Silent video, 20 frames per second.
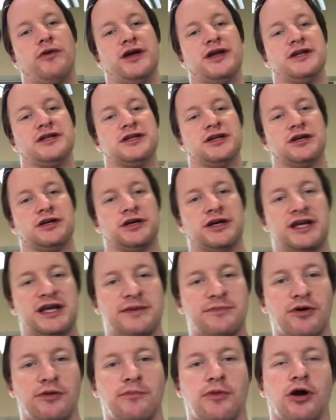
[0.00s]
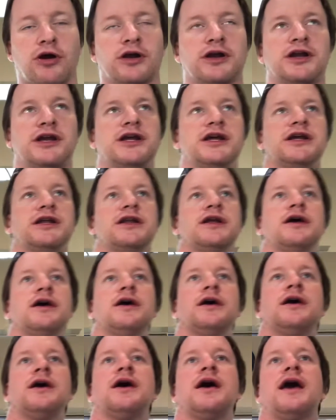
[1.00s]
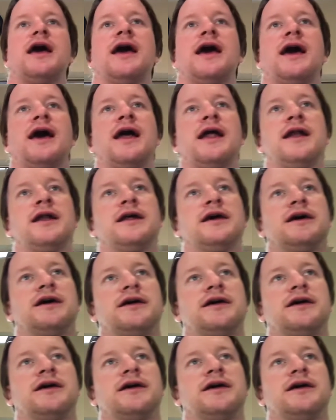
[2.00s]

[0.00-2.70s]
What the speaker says: into email marketing, and